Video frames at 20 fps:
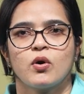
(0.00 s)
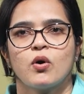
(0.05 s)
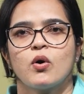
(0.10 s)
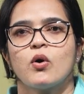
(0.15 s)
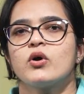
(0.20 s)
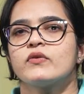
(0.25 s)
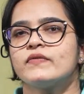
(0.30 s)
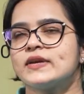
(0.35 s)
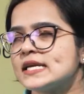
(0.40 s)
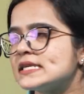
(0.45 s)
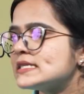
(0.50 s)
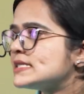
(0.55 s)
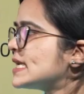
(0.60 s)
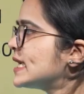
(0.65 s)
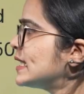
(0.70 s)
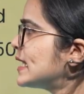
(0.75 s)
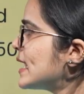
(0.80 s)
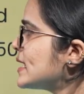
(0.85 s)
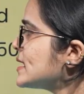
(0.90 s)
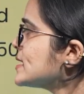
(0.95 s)
or we can
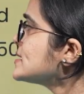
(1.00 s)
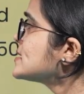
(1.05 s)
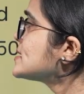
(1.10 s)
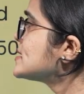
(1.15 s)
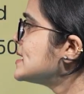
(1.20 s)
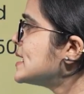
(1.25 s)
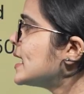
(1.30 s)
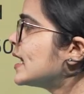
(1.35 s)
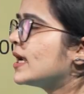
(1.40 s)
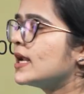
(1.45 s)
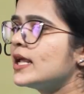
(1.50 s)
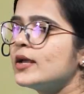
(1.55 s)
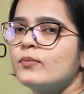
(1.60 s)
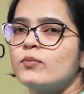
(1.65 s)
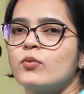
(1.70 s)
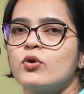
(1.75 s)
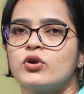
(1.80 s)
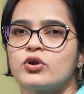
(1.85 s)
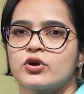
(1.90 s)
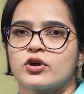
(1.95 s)
say that it is nearly
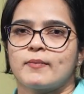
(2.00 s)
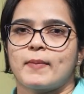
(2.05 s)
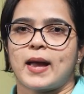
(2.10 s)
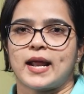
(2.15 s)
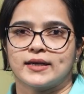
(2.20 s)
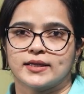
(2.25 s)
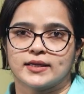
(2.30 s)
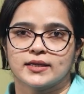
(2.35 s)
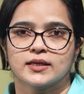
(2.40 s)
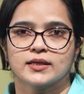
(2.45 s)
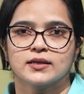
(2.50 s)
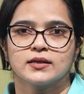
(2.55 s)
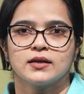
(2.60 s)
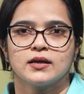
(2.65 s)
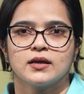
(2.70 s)
monochromatic.